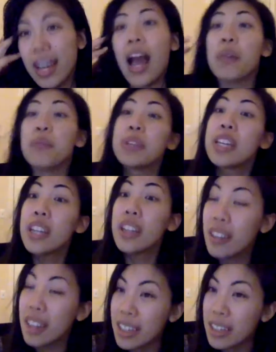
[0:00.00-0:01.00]
I'm
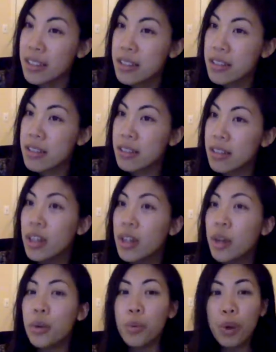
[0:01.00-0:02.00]
curious
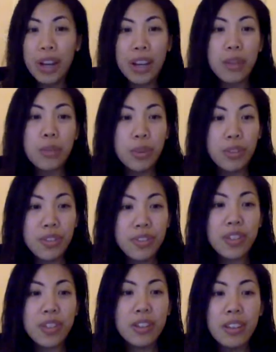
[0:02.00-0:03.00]
what it would
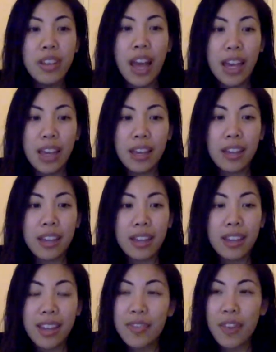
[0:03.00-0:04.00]
feel like
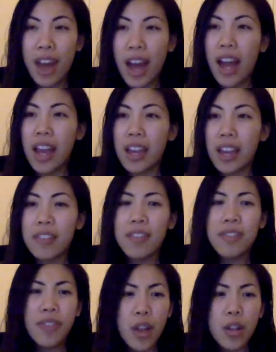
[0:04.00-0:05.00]
if I
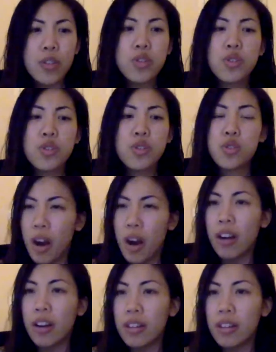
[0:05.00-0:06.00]
felt
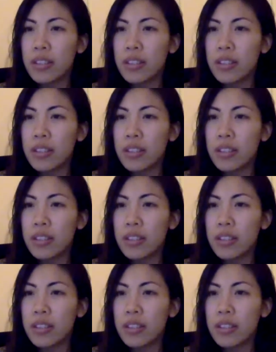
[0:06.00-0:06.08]
stronger